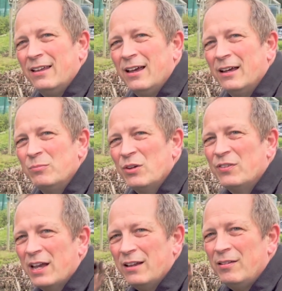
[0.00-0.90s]
don't
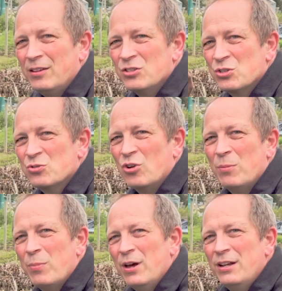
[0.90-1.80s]
forget hit the
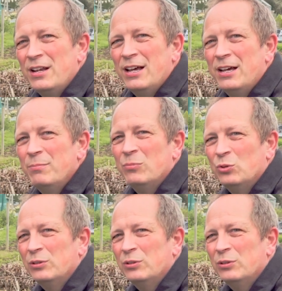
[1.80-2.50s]
subscribe button and